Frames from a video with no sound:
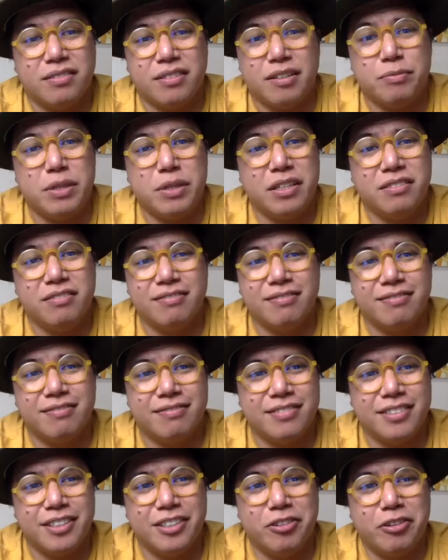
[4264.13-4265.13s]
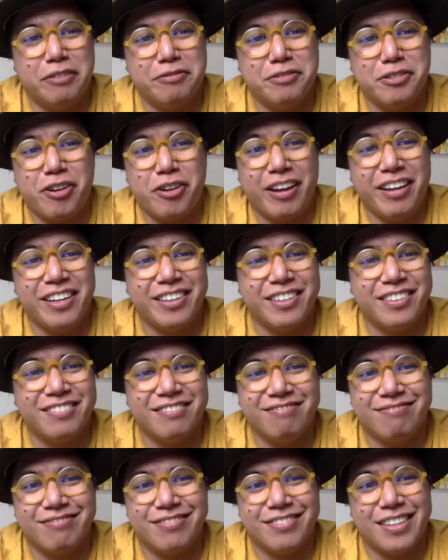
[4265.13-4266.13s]
I mean, you know, I've tried it.
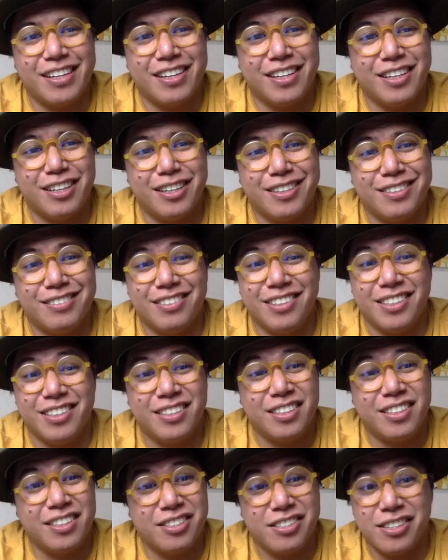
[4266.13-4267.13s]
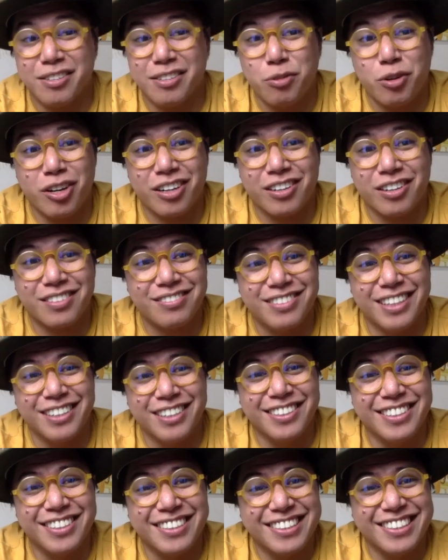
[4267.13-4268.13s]
It doesn't work,
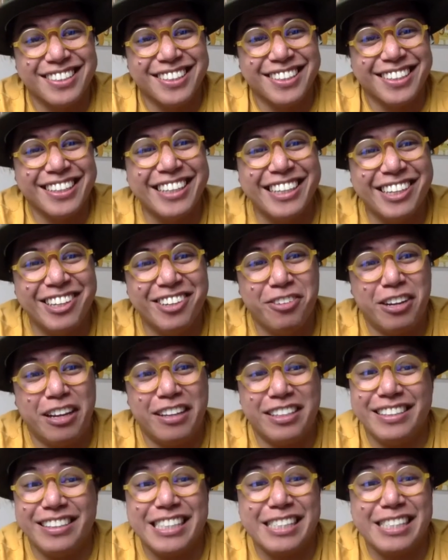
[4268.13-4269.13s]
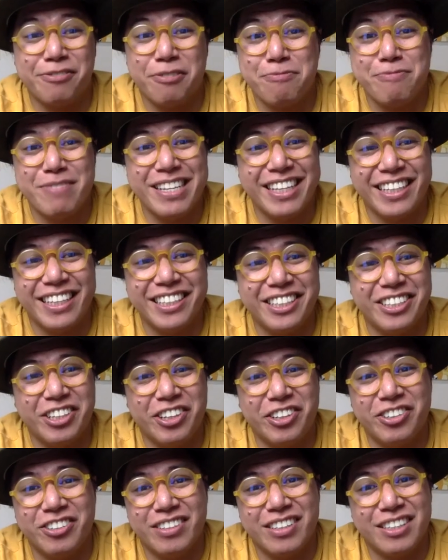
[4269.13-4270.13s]
at least for me, you
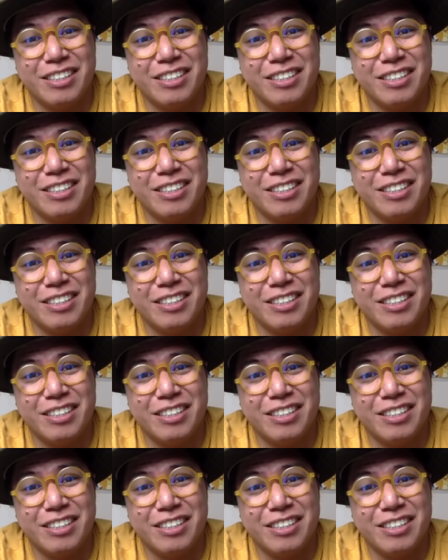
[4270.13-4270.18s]
know.